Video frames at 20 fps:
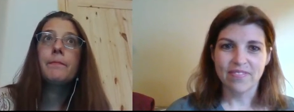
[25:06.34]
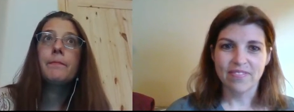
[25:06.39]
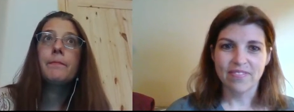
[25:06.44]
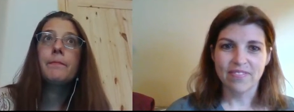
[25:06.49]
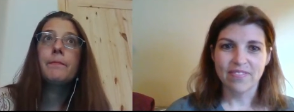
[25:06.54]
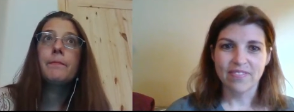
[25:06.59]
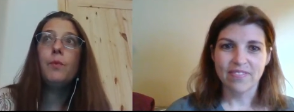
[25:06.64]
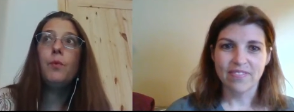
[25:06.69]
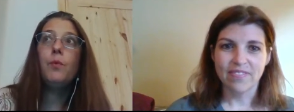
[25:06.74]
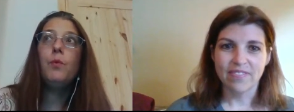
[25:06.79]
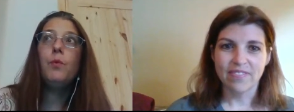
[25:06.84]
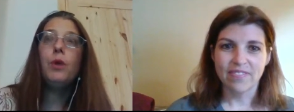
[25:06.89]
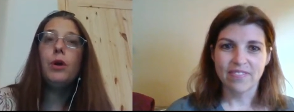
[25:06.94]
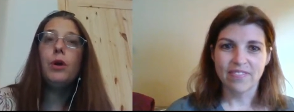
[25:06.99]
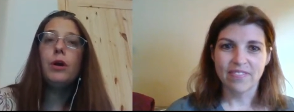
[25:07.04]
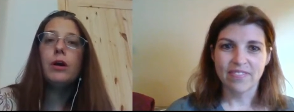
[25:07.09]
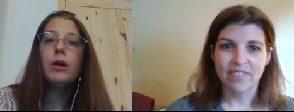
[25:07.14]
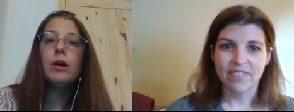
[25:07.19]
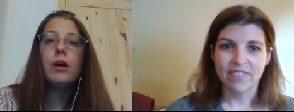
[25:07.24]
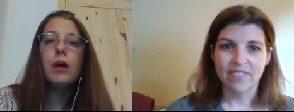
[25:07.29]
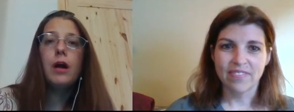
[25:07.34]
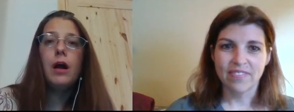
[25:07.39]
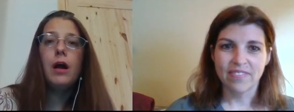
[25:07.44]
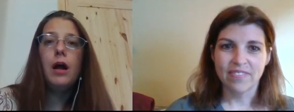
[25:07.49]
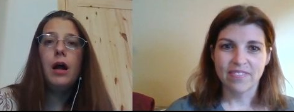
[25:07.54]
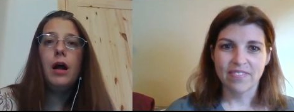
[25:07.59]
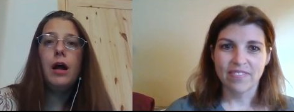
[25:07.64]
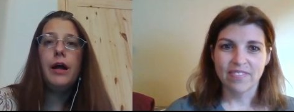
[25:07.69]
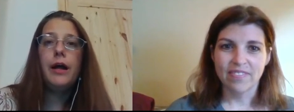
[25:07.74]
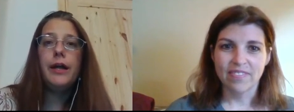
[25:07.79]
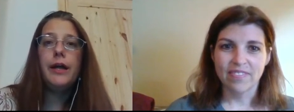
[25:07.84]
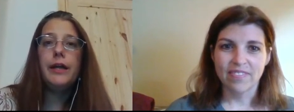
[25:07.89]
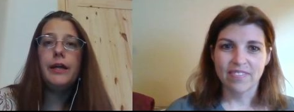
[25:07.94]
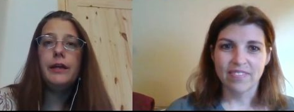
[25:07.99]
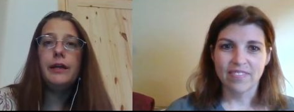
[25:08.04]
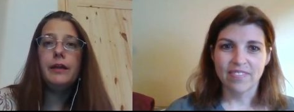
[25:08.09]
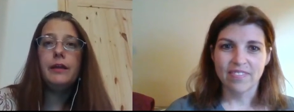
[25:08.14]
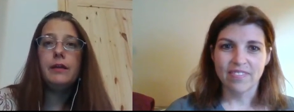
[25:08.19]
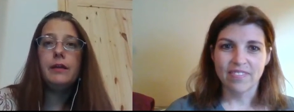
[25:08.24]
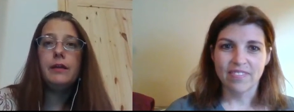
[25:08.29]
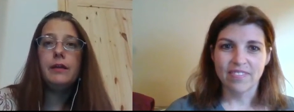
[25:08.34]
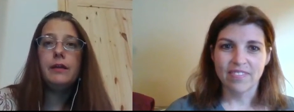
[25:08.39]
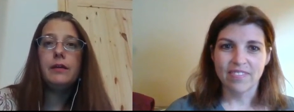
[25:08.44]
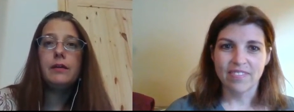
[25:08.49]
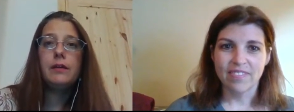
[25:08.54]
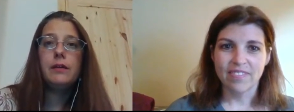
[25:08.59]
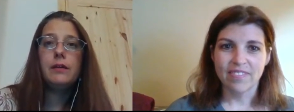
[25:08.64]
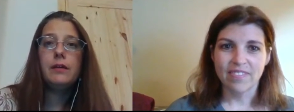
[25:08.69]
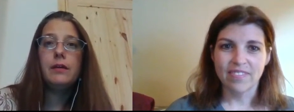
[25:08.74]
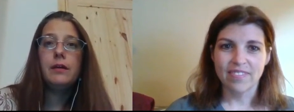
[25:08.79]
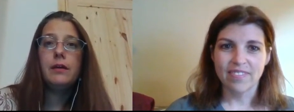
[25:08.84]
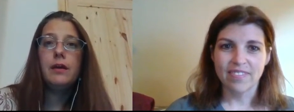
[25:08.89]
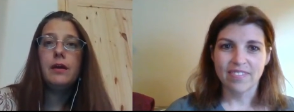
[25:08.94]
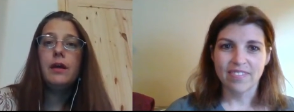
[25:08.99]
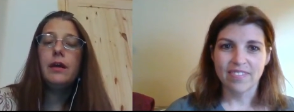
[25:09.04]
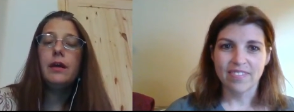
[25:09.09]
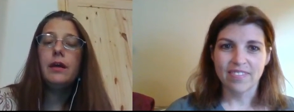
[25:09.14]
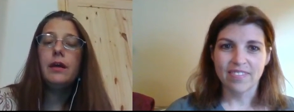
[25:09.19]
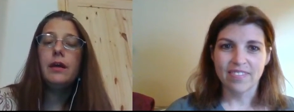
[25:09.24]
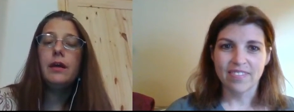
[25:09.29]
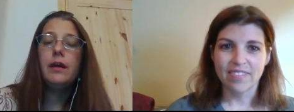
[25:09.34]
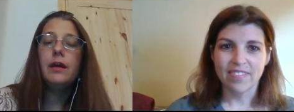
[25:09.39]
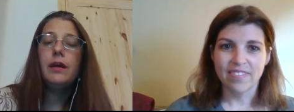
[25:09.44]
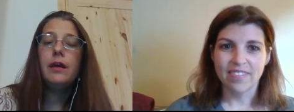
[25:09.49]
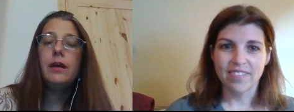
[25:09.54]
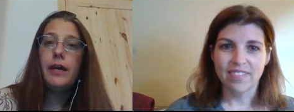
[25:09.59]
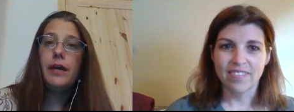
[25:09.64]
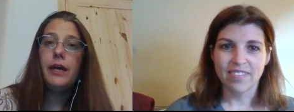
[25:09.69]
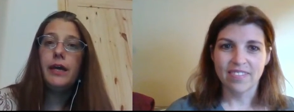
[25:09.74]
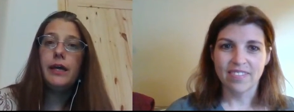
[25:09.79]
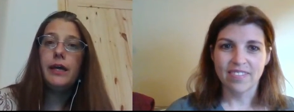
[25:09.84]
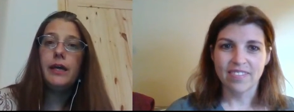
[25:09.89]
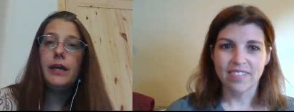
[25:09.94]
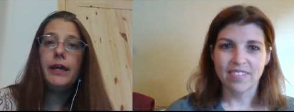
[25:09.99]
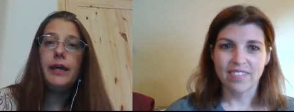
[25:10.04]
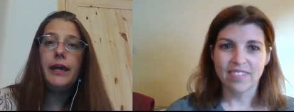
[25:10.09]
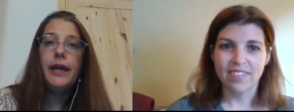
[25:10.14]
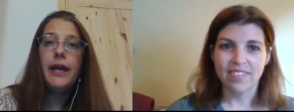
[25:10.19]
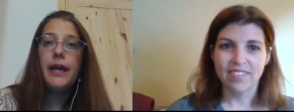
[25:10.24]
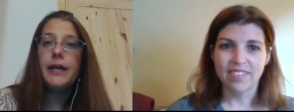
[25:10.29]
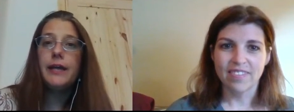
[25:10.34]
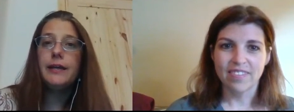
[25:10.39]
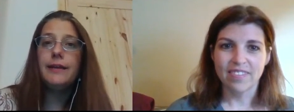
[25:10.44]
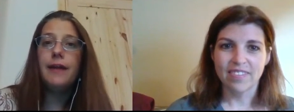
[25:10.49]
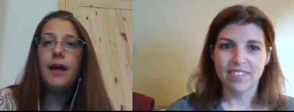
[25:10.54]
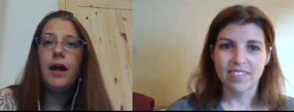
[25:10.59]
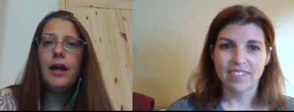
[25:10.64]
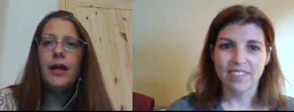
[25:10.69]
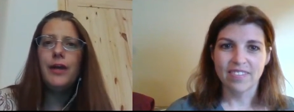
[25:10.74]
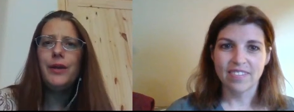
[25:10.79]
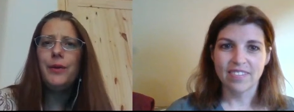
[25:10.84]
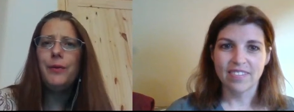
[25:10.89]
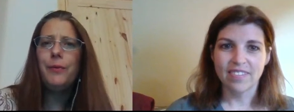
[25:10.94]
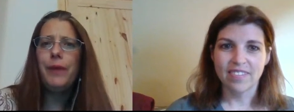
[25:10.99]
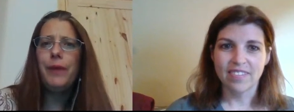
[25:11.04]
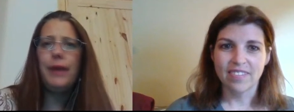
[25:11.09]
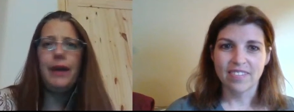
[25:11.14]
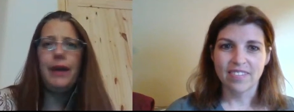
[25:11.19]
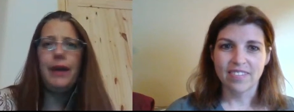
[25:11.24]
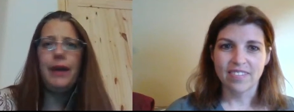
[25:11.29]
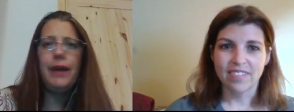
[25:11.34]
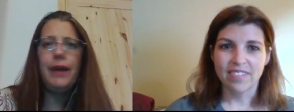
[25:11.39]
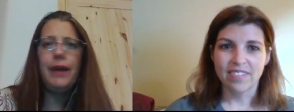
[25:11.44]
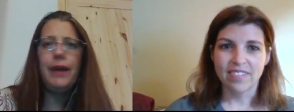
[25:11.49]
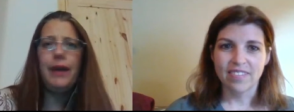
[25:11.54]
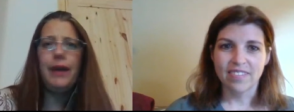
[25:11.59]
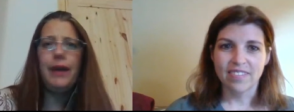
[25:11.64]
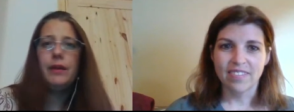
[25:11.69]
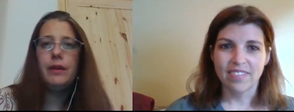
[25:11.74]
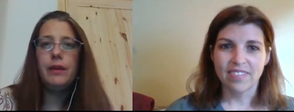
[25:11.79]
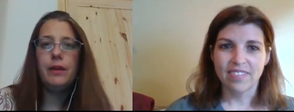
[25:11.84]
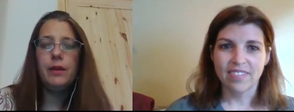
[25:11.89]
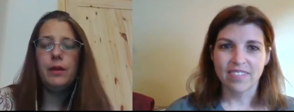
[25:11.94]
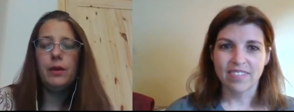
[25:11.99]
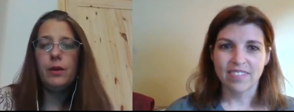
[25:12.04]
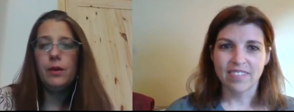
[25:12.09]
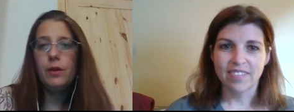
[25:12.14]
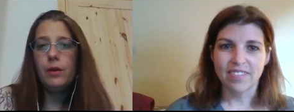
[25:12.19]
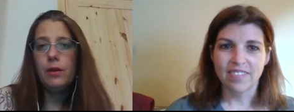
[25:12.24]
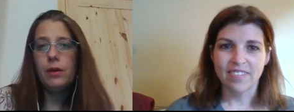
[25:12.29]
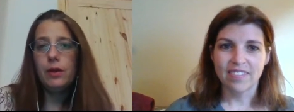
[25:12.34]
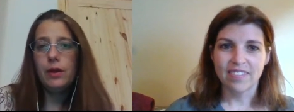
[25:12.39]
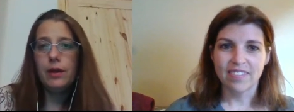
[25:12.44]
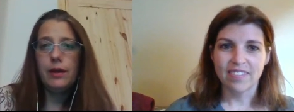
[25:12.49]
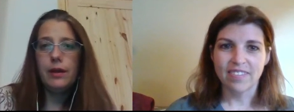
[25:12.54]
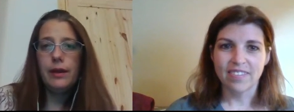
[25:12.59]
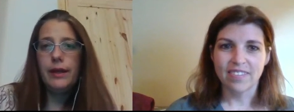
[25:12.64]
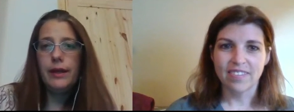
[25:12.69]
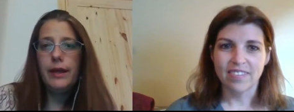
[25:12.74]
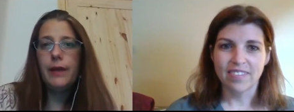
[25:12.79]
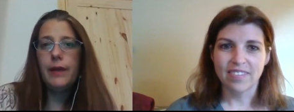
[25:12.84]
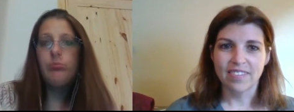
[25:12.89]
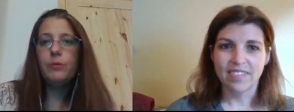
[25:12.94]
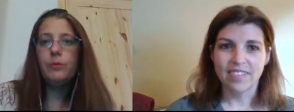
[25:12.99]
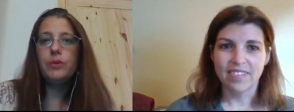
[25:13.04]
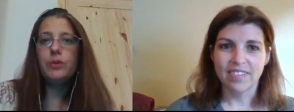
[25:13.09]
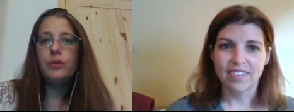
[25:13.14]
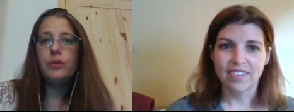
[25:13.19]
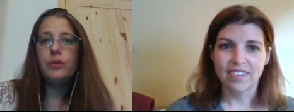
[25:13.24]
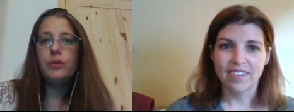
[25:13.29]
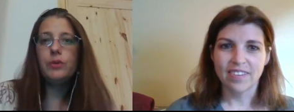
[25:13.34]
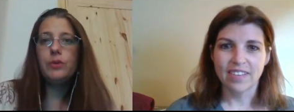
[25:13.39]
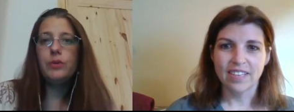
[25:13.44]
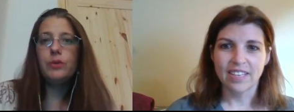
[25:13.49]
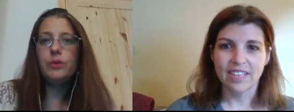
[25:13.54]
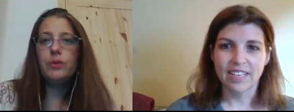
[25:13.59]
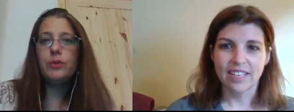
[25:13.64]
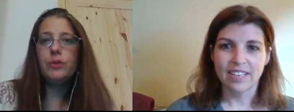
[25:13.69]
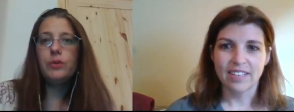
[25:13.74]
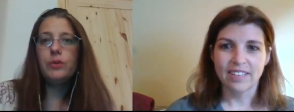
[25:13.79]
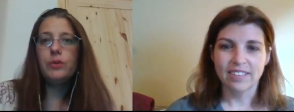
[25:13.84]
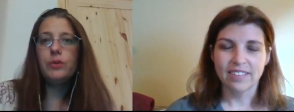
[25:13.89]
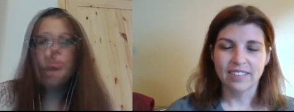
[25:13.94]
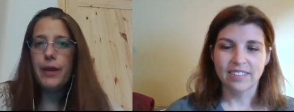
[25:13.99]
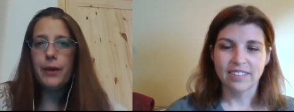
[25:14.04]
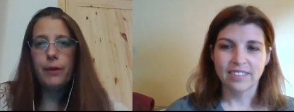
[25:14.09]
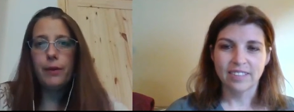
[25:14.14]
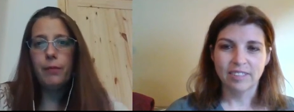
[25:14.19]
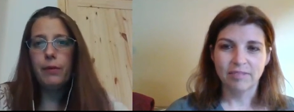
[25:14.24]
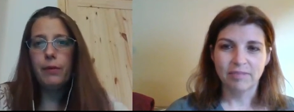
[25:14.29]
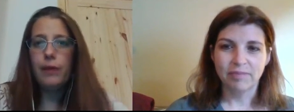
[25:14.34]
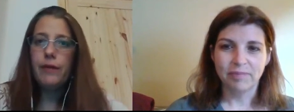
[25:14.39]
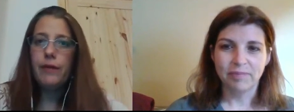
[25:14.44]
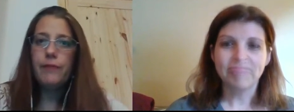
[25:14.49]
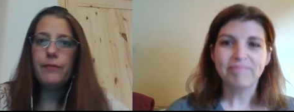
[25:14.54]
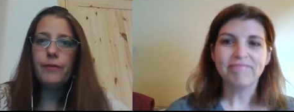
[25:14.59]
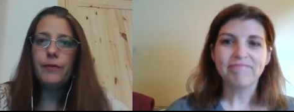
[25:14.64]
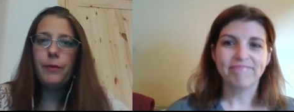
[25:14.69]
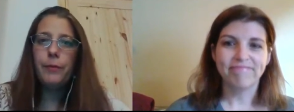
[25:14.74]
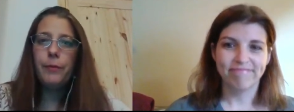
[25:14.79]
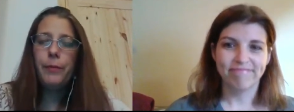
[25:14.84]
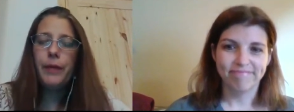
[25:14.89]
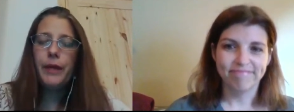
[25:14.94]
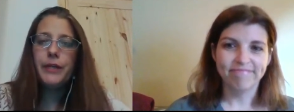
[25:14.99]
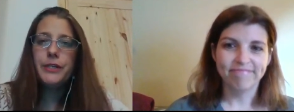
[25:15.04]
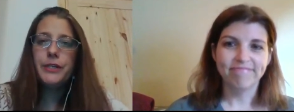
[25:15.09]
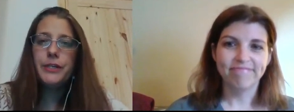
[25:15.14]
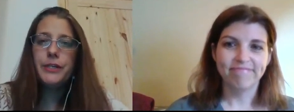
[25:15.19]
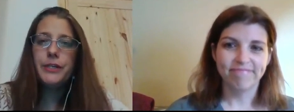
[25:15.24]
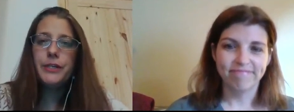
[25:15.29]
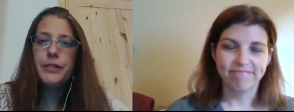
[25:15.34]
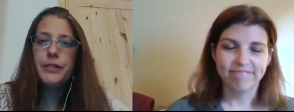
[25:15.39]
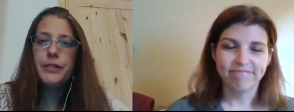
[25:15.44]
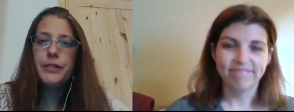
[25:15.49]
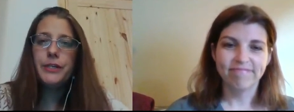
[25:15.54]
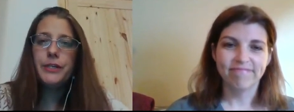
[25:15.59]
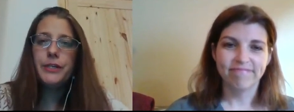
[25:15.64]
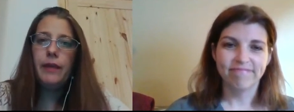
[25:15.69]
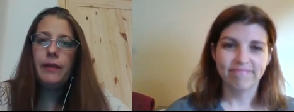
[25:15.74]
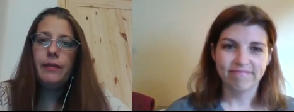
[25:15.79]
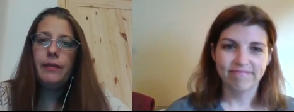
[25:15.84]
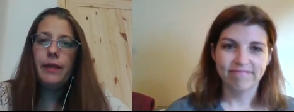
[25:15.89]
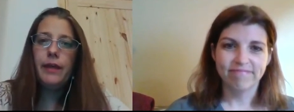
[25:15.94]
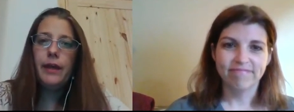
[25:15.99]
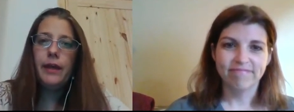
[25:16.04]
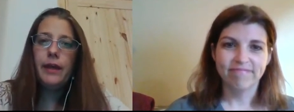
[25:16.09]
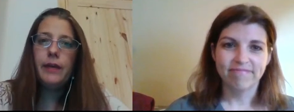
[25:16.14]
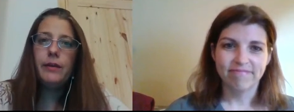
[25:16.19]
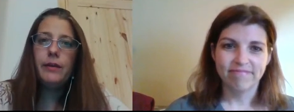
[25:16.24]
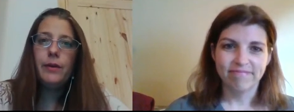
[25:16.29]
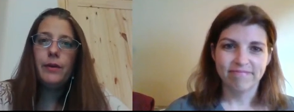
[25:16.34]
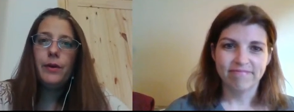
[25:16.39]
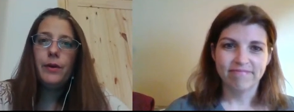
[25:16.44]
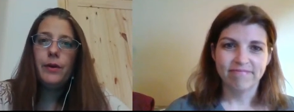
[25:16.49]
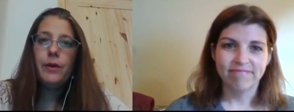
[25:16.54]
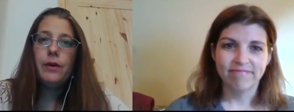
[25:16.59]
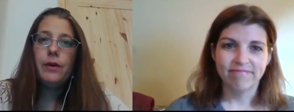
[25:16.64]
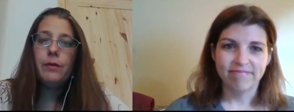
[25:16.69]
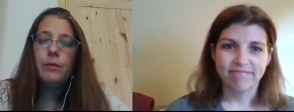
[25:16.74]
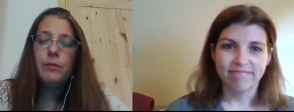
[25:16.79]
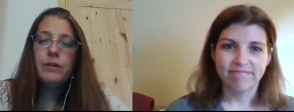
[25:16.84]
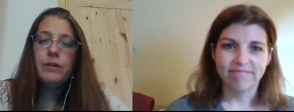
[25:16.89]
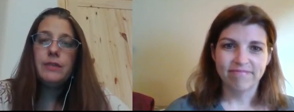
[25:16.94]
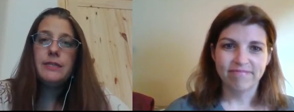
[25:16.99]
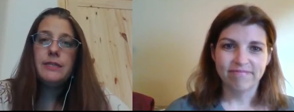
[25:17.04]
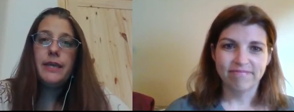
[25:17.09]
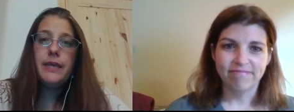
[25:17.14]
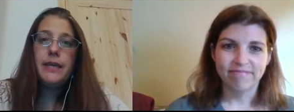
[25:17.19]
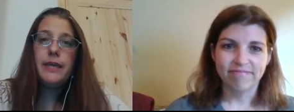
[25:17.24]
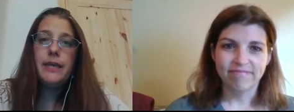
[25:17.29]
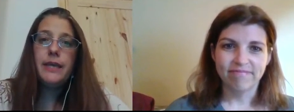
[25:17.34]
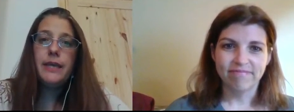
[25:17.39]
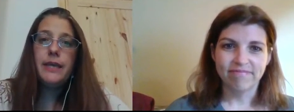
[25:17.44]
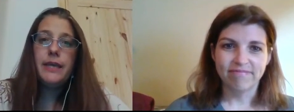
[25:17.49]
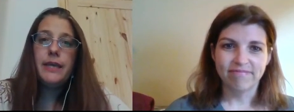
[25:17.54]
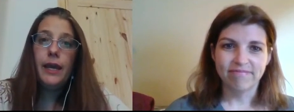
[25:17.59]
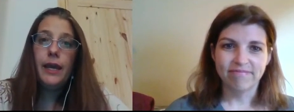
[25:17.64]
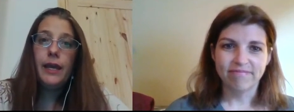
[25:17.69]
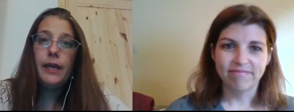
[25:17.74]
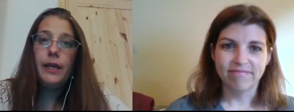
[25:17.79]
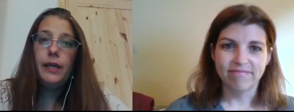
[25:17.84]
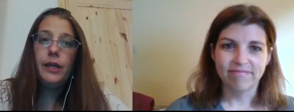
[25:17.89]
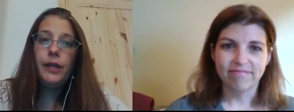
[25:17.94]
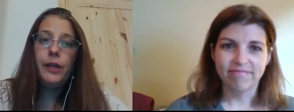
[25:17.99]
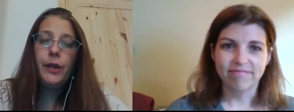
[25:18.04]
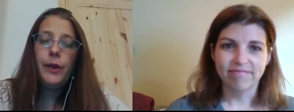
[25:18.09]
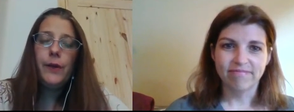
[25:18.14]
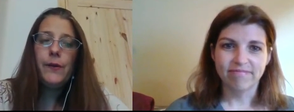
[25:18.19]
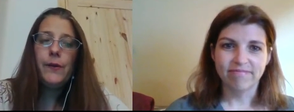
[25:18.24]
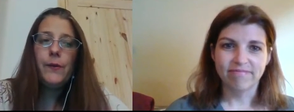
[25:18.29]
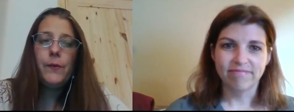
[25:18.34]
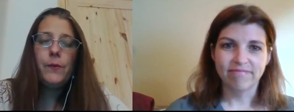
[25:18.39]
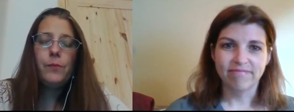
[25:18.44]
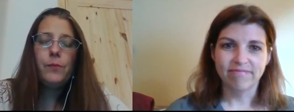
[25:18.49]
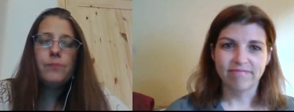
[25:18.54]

Speaker 1: work on conveying it, again, not in a way that, again, we're trying to be Beyonce or whatever, but just in a way that we're saying, hey, you know,